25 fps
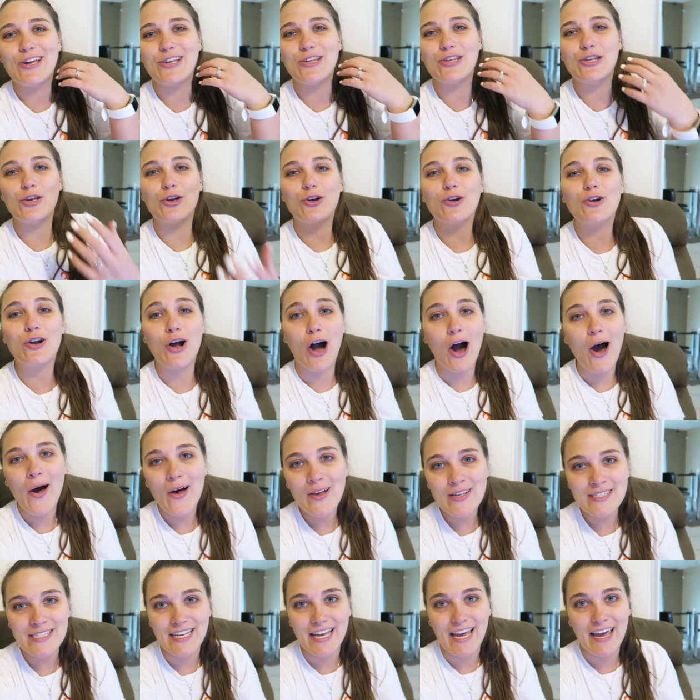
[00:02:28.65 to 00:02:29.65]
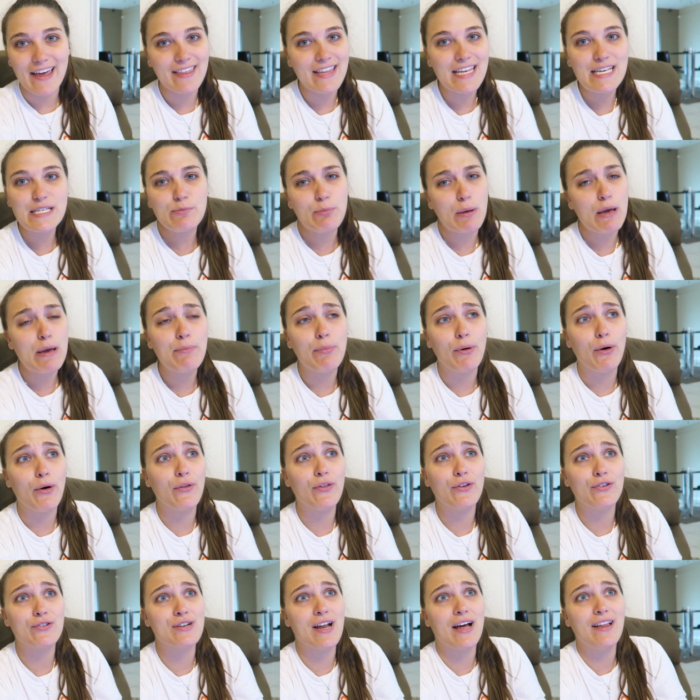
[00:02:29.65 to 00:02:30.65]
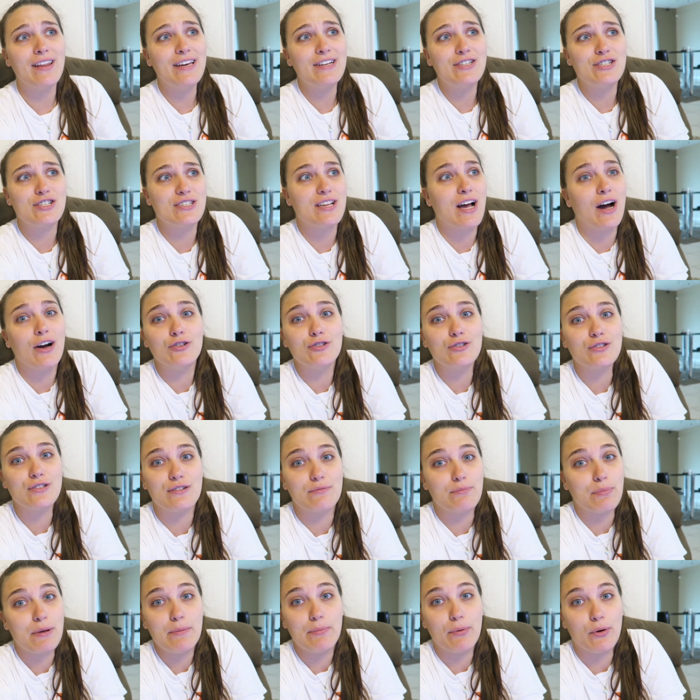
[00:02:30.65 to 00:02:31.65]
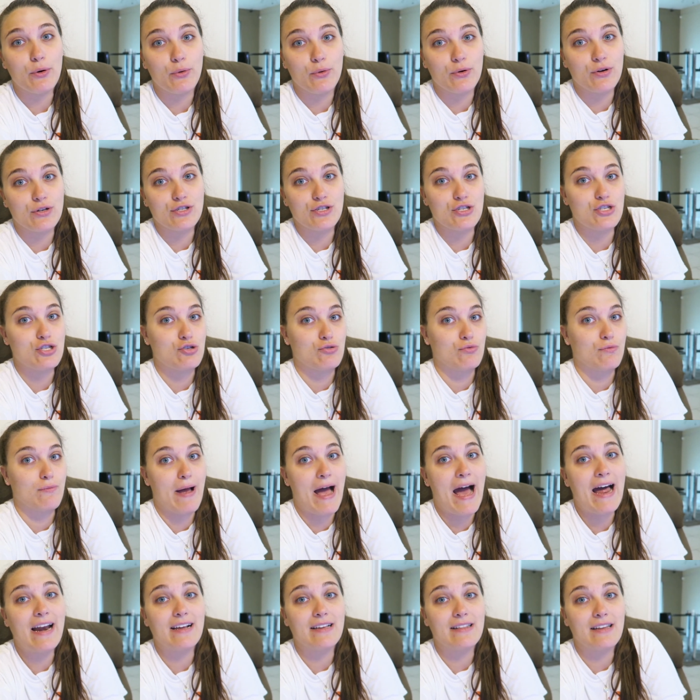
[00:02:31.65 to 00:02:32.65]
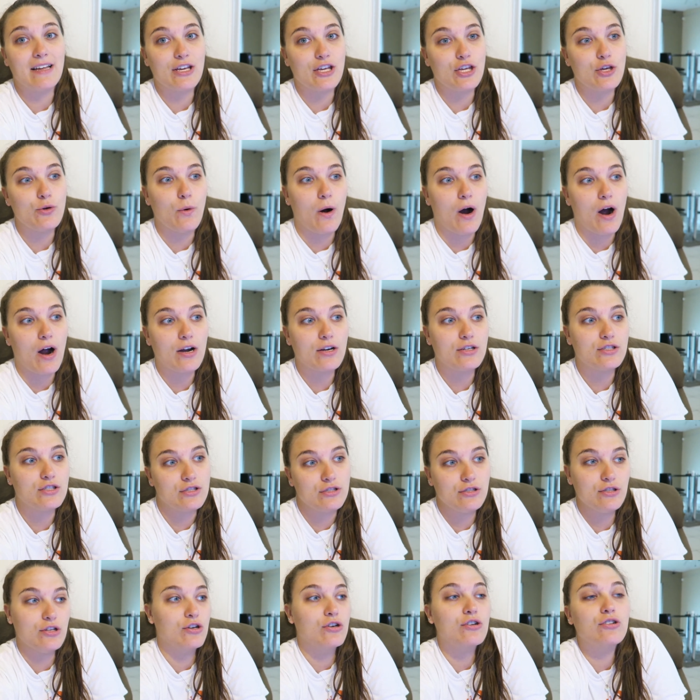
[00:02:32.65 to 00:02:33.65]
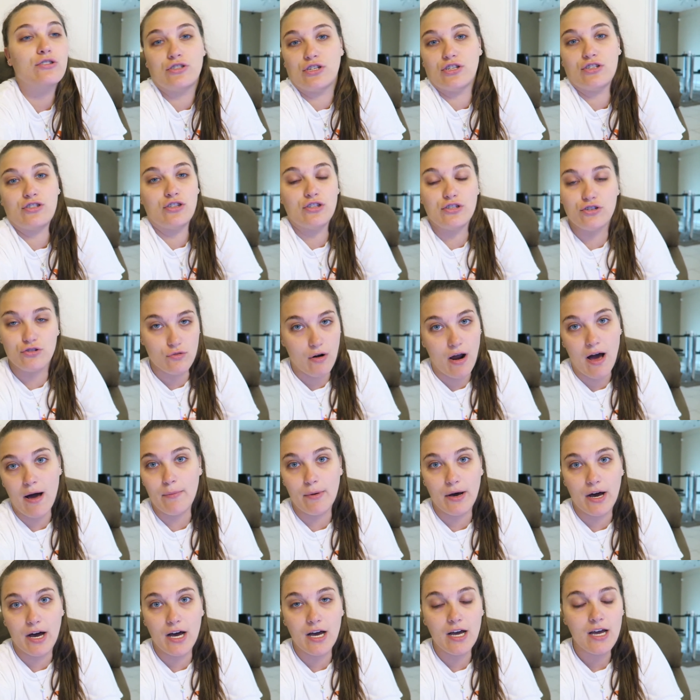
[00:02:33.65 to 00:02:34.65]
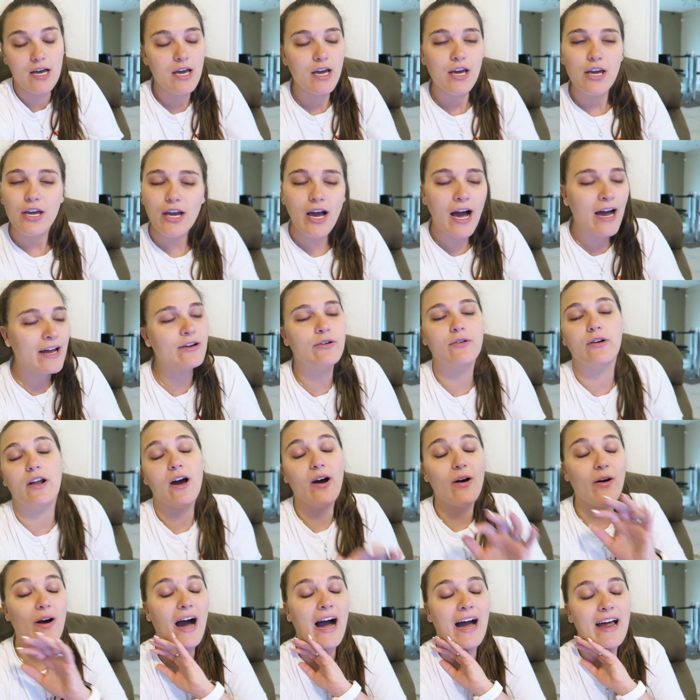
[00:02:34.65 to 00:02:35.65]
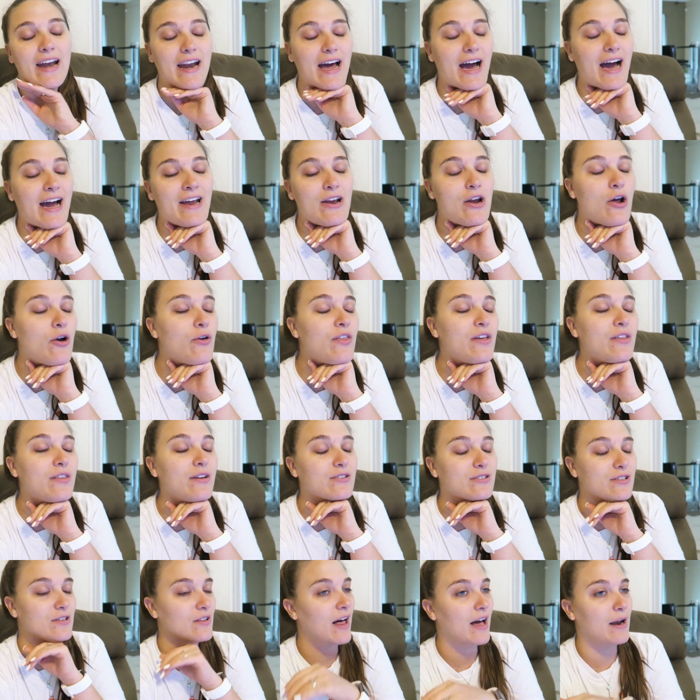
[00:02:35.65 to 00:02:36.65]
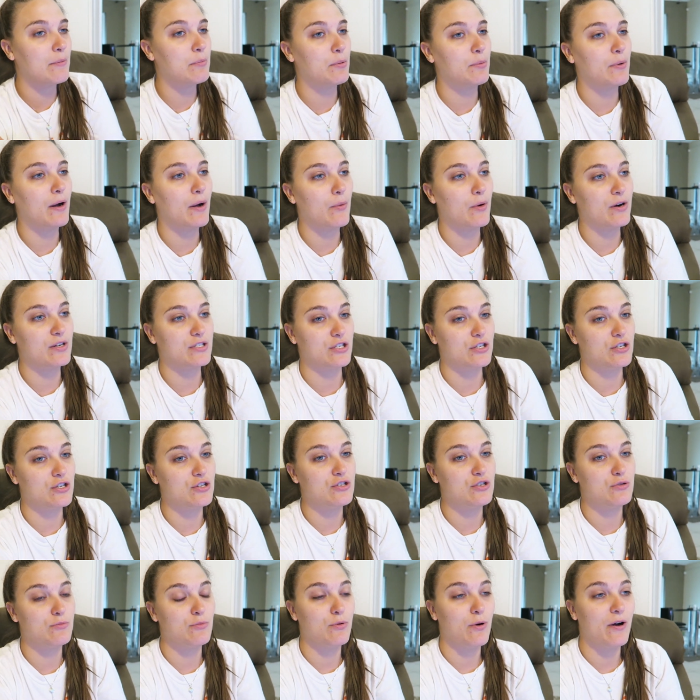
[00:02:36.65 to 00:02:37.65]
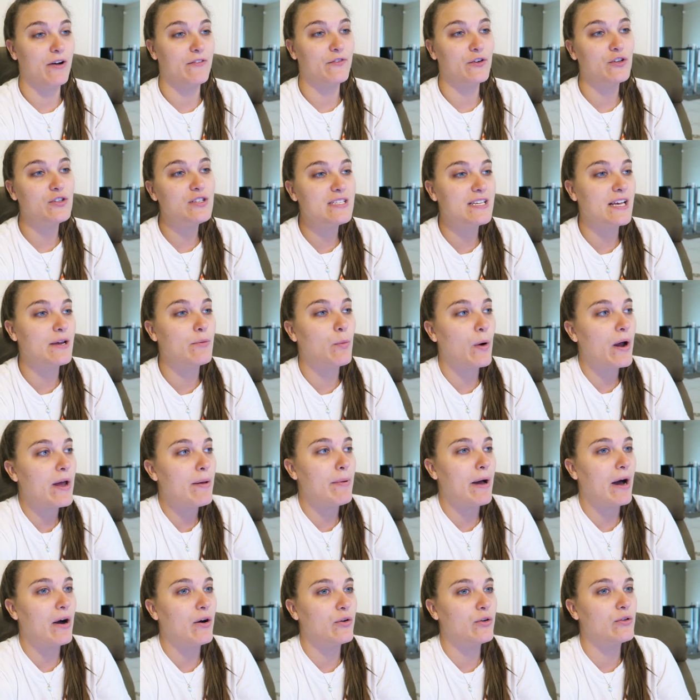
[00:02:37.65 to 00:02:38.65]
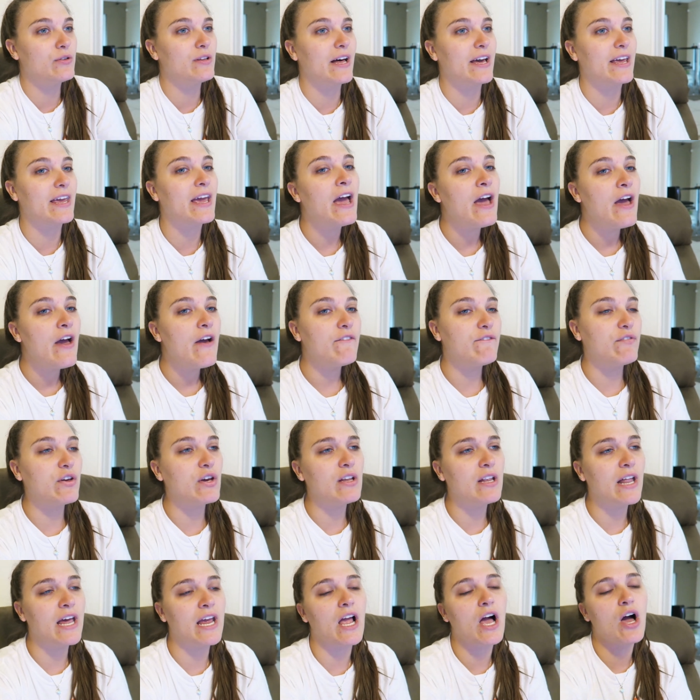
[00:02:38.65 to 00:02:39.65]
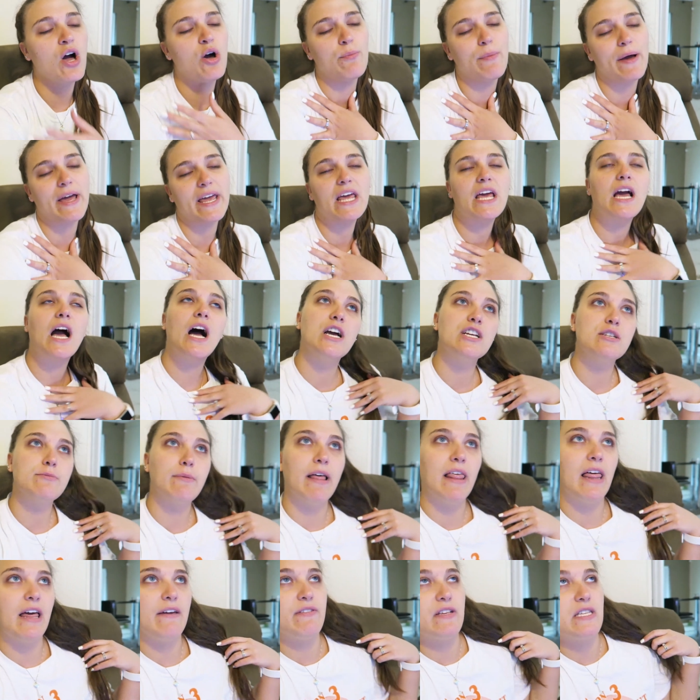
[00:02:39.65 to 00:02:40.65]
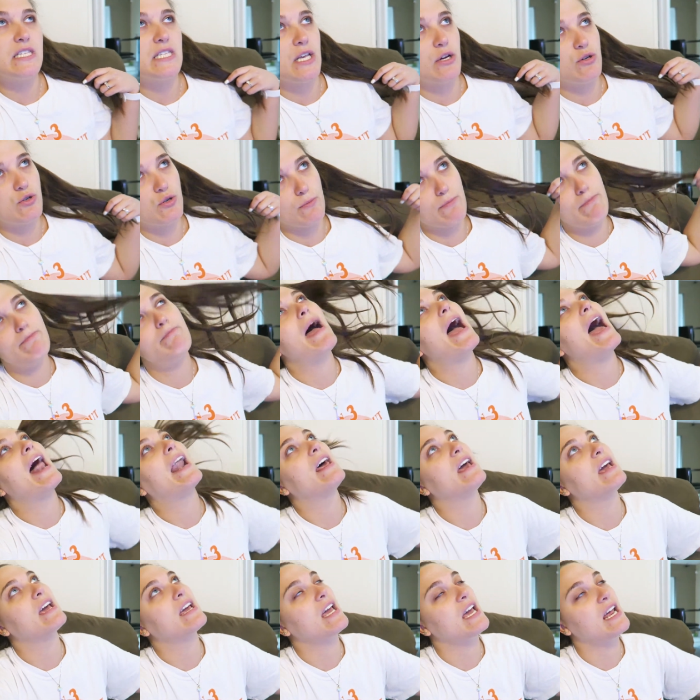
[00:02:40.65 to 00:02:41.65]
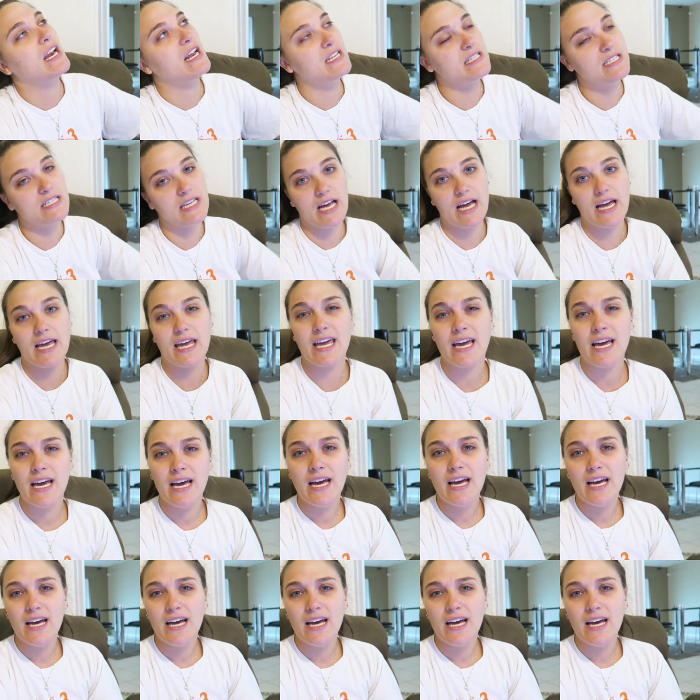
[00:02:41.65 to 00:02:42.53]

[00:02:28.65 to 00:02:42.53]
you're causing it. These people, there's not like just hundreds of people who are just dramatic like you are. You're just the drama. I don't know. I know that there's a lot of people I watch on YouTube who I feel the same way about, who like feel like, oh my gosh, my life is so dramatic. And it's like,